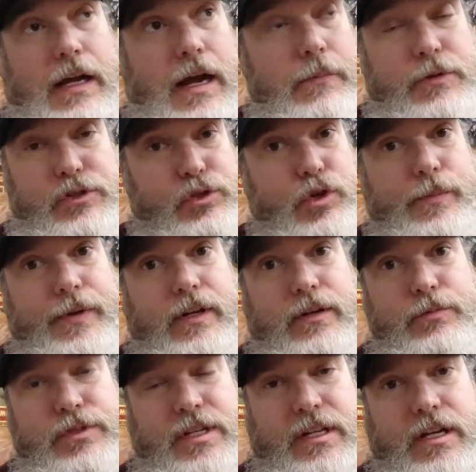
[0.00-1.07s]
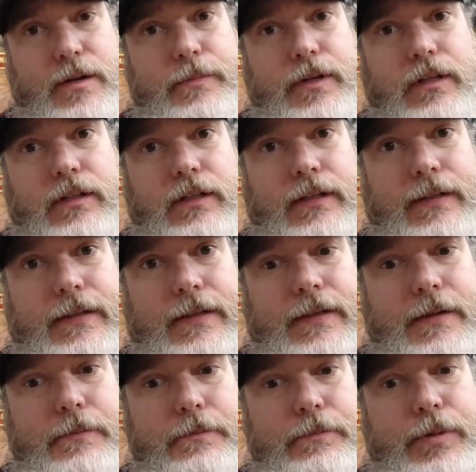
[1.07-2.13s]
assuming it was him,
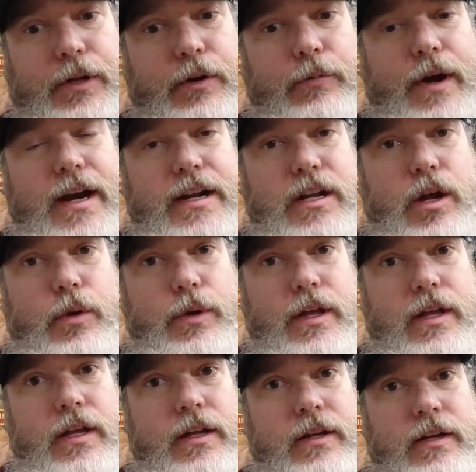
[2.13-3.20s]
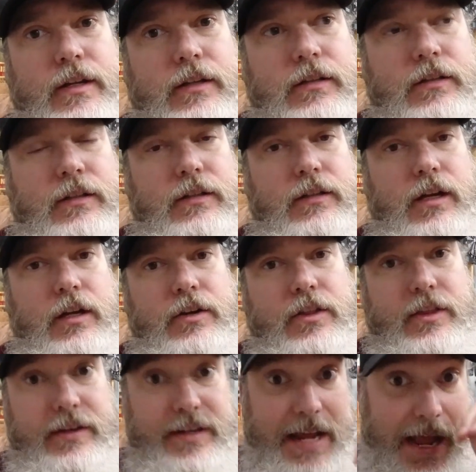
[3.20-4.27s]
put a radio in under
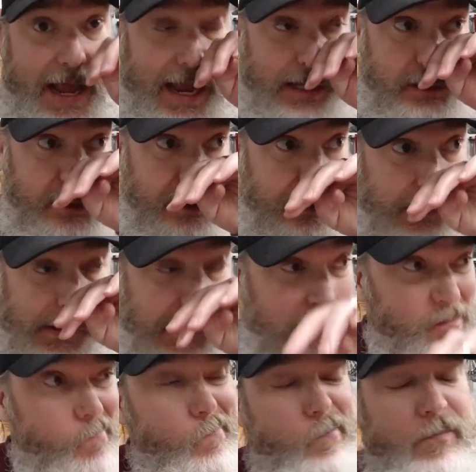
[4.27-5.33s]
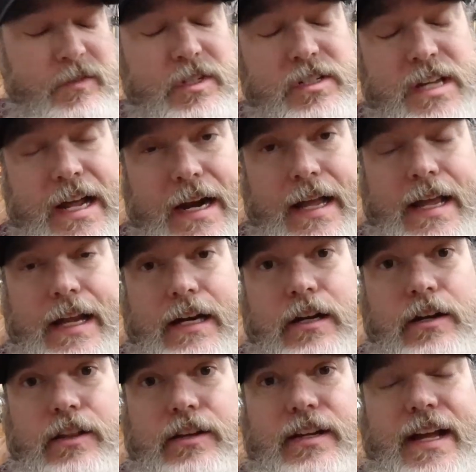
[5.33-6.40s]
the dash. It's just kind of hanging
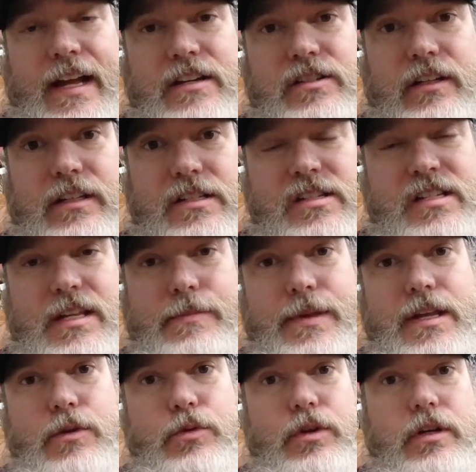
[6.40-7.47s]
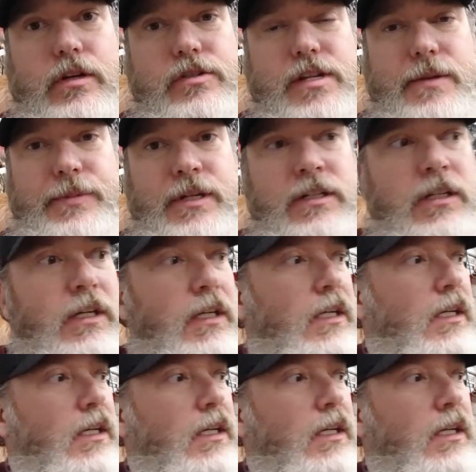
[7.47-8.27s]
under the dash like a CB would or something.